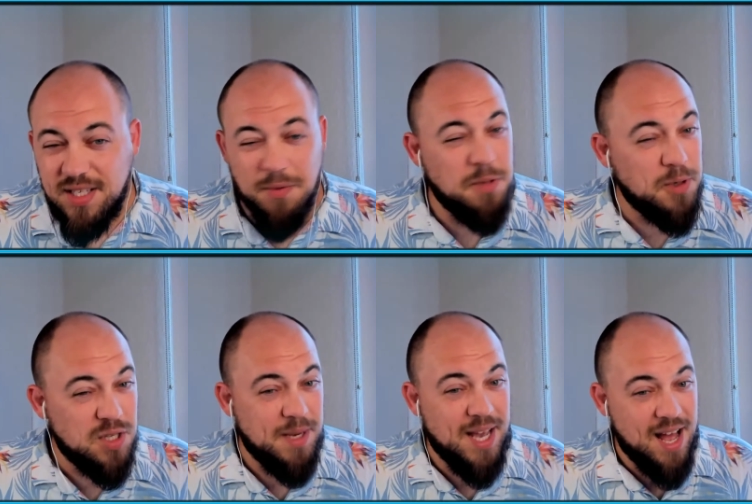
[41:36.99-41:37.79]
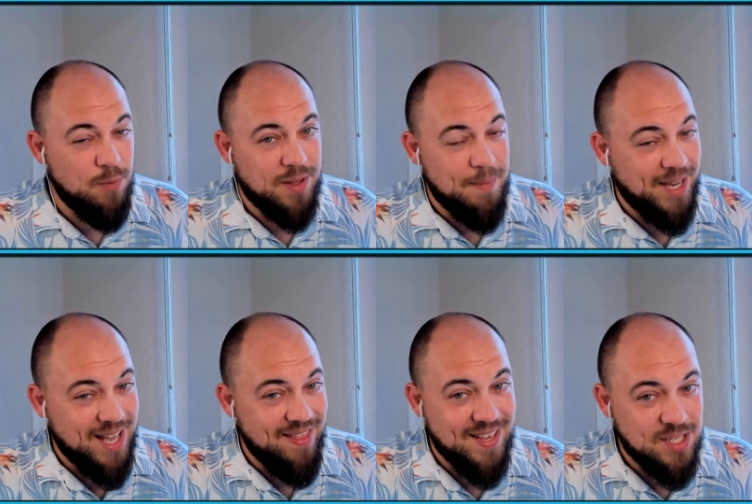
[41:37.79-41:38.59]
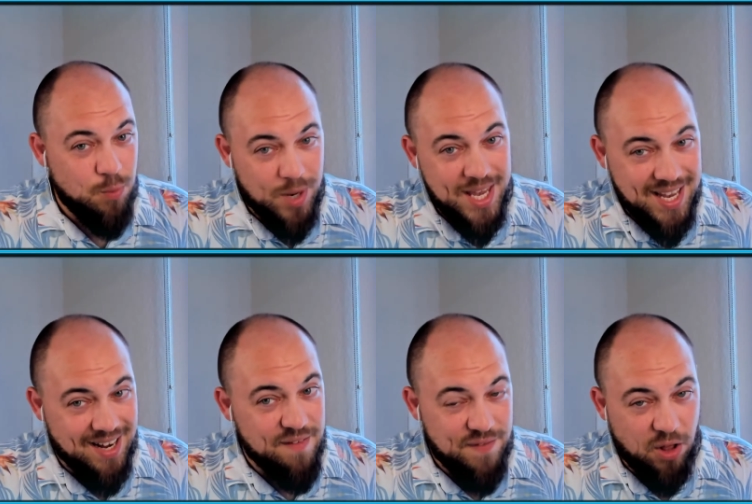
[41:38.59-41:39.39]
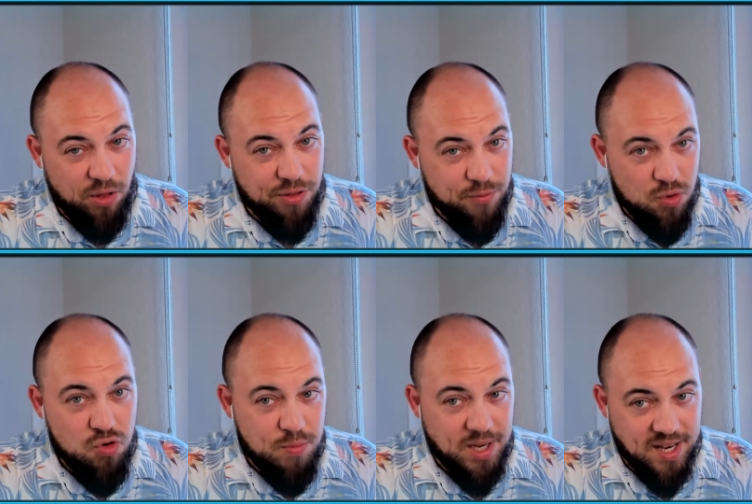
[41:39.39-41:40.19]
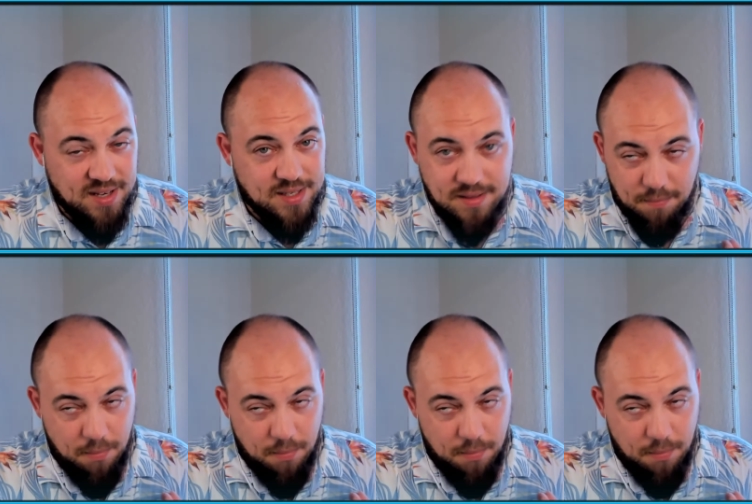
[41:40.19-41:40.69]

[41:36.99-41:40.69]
I was supposed to be on with them again this week, and it fell through because